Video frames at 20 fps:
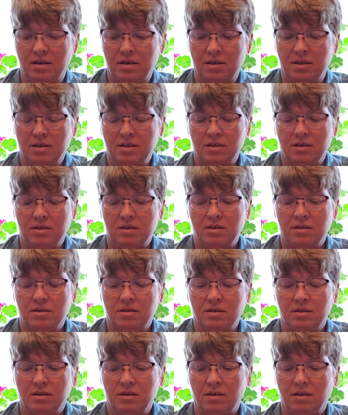
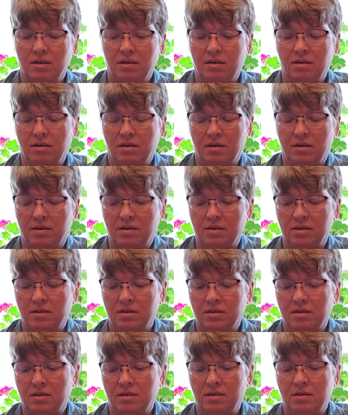
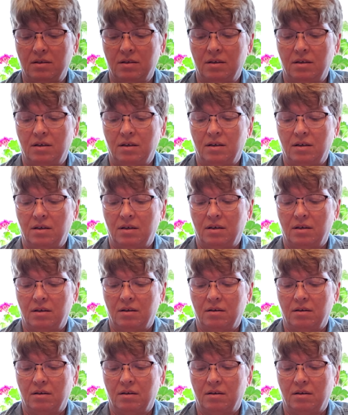No one is speaking in this clip.